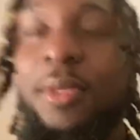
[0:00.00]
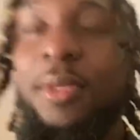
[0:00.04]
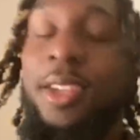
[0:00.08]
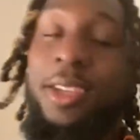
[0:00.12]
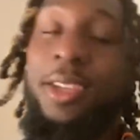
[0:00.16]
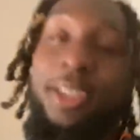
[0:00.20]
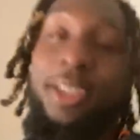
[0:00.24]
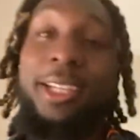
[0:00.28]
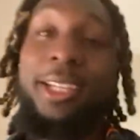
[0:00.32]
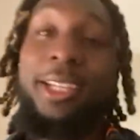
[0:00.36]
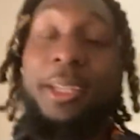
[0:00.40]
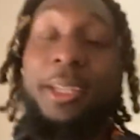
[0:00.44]

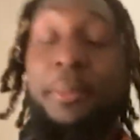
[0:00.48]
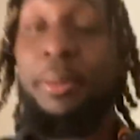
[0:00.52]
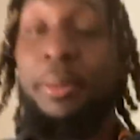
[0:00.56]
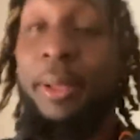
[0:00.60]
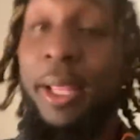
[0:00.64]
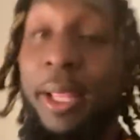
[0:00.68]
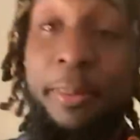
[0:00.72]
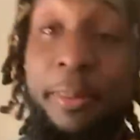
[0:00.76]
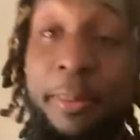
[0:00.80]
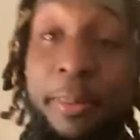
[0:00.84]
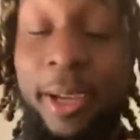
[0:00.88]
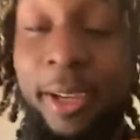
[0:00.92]
You're getting a
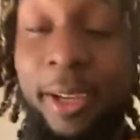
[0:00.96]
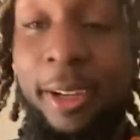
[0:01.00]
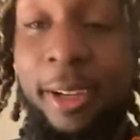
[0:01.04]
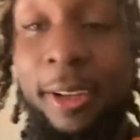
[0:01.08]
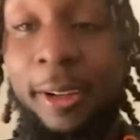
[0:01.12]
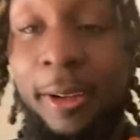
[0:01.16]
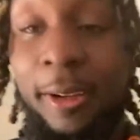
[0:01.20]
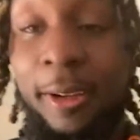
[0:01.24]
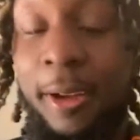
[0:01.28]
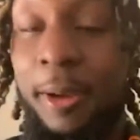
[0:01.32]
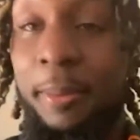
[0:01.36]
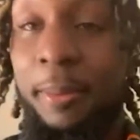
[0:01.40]
playmaker.
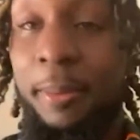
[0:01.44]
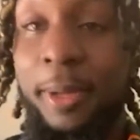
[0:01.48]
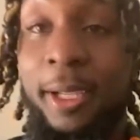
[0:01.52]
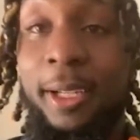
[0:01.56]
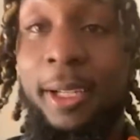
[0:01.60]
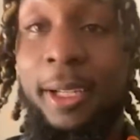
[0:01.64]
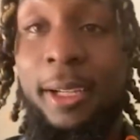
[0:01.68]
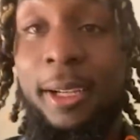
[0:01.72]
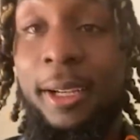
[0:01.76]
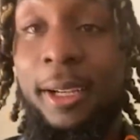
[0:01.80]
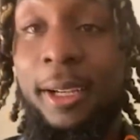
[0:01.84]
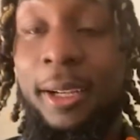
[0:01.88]
I mean,
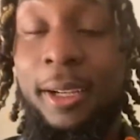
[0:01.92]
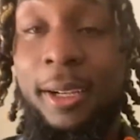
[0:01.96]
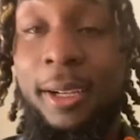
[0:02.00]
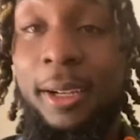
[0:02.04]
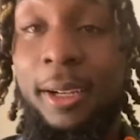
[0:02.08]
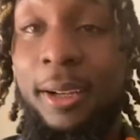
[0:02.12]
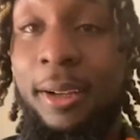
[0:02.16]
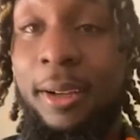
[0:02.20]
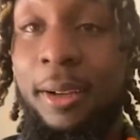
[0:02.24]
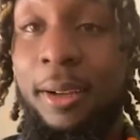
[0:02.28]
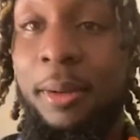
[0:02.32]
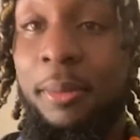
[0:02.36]

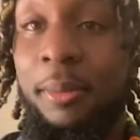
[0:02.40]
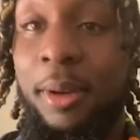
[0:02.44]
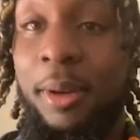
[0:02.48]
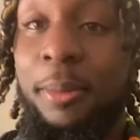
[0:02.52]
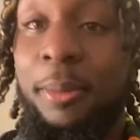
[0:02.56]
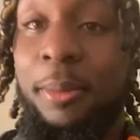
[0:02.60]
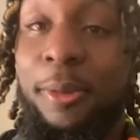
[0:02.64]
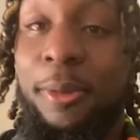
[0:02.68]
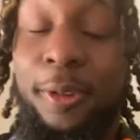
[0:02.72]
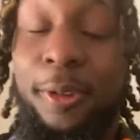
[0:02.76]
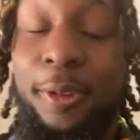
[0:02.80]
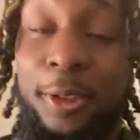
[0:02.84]
I'm
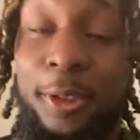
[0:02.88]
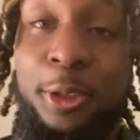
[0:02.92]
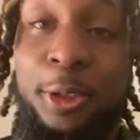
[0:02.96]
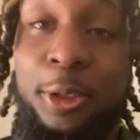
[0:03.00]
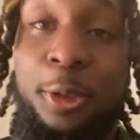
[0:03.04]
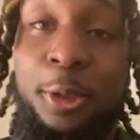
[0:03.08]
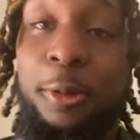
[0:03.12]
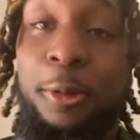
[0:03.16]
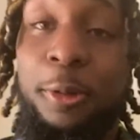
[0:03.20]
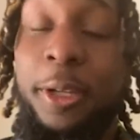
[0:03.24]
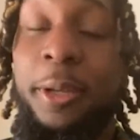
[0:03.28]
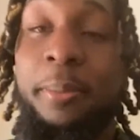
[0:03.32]
a
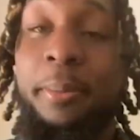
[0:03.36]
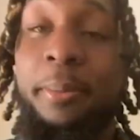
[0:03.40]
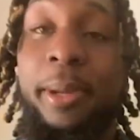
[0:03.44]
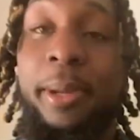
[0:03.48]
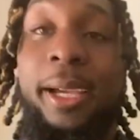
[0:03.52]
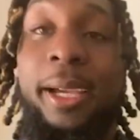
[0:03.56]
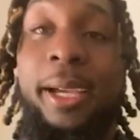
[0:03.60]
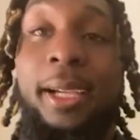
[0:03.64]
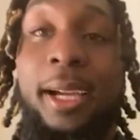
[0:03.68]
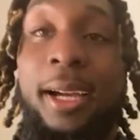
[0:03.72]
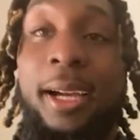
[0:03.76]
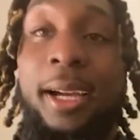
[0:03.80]
versatile running
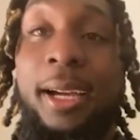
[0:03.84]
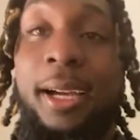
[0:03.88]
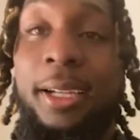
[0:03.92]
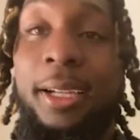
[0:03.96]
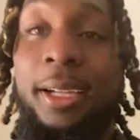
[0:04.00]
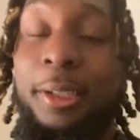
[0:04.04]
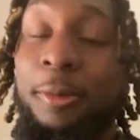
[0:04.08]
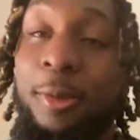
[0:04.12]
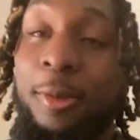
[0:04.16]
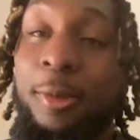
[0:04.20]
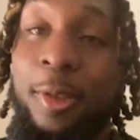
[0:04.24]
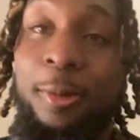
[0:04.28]
back. I
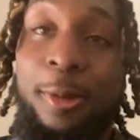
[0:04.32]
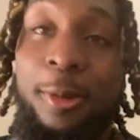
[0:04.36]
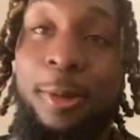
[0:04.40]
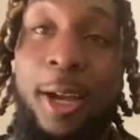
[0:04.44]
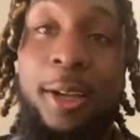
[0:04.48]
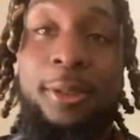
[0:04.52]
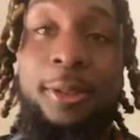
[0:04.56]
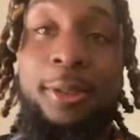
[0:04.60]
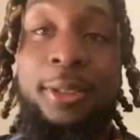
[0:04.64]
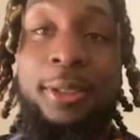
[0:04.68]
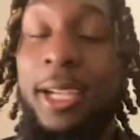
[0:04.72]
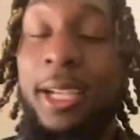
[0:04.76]
can run
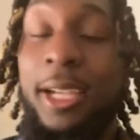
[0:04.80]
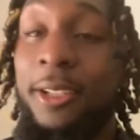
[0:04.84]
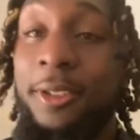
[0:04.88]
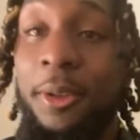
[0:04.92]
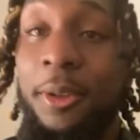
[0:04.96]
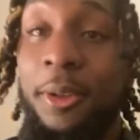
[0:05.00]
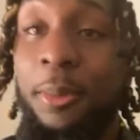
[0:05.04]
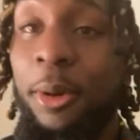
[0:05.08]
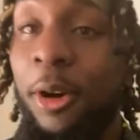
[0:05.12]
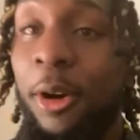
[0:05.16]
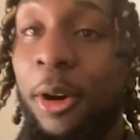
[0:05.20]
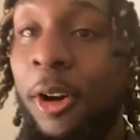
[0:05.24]
routes, catch the
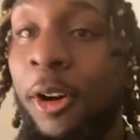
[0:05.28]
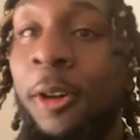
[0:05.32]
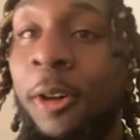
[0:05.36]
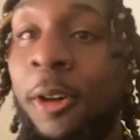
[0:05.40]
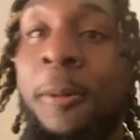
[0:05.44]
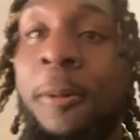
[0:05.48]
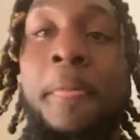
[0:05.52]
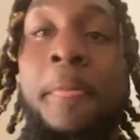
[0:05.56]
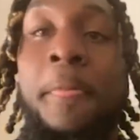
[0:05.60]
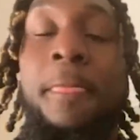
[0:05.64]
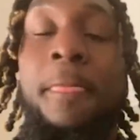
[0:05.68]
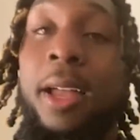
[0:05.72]
ball.
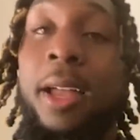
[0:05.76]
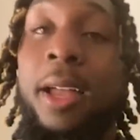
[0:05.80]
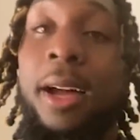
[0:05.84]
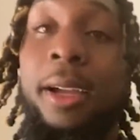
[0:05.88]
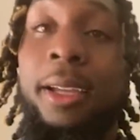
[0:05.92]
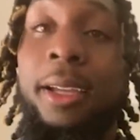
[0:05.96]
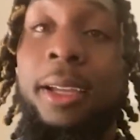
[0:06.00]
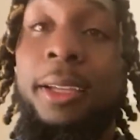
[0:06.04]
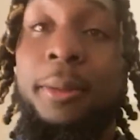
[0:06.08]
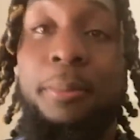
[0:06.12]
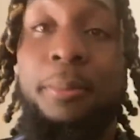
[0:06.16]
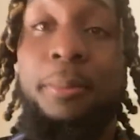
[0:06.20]
I
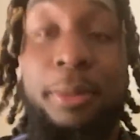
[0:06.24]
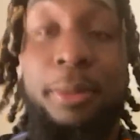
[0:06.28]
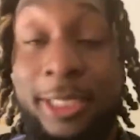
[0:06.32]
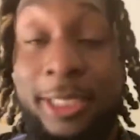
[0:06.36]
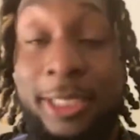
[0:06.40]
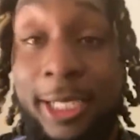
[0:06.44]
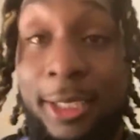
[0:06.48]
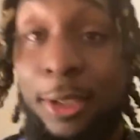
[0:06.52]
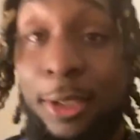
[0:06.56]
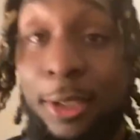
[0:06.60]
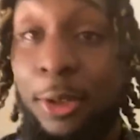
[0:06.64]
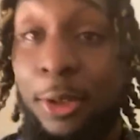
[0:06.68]
can
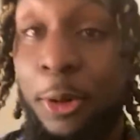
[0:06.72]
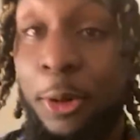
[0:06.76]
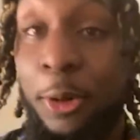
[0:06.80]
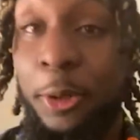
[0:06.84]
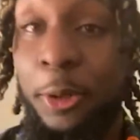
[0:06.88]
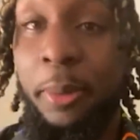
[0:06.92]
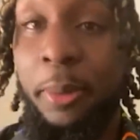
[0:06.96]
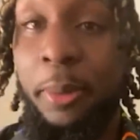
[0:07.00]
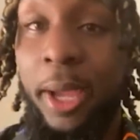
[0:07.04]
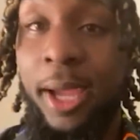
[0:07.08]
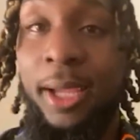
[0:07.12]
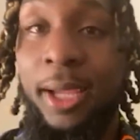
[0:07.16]
protect the
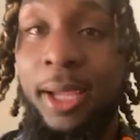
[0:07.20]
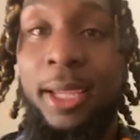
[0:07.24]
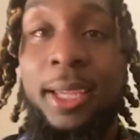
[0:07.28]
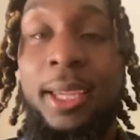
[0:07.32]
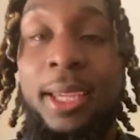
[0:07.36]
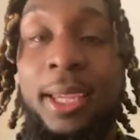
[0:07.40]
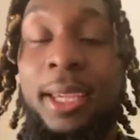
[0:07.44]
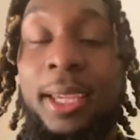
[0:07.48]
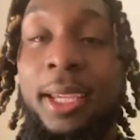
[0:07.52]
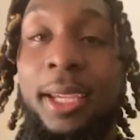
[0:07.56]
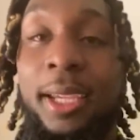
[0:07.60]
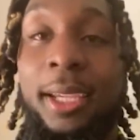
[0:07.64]
quarterback,
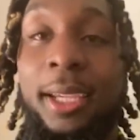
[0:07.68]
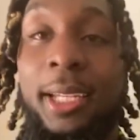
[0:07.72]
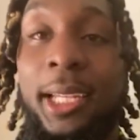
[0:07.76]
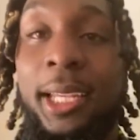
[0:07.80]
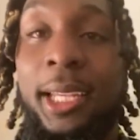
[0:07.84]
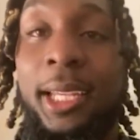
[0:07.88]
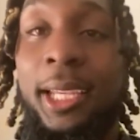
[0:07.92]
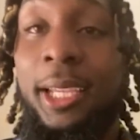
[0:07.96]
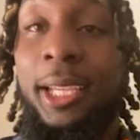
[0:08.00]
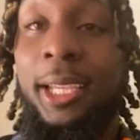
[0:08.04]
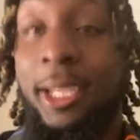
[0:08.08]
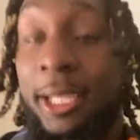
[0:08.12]
and
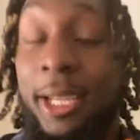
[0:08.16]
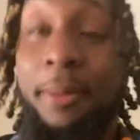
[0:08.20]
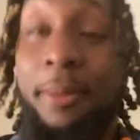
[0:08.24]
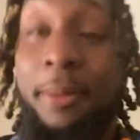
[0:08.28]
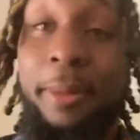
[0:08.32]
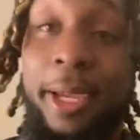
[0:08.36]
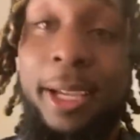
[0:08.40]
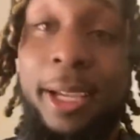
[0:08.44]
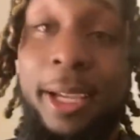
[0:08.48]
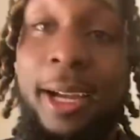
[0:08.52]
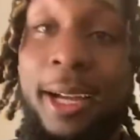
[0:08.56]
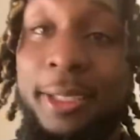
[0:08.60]
I
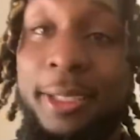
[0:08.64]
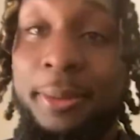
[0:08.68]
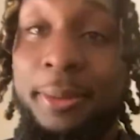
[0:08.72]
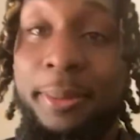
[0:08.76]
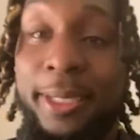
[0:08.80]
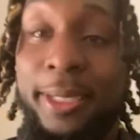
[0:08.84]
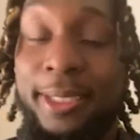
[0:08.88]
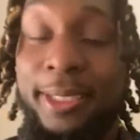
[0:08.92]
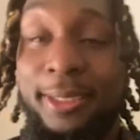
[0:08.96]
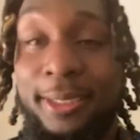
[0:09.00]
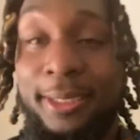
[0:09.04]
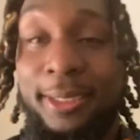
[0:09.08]
make guys
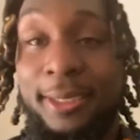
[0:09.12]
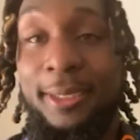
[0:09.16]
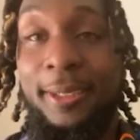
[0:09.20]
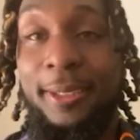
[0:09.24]
miss.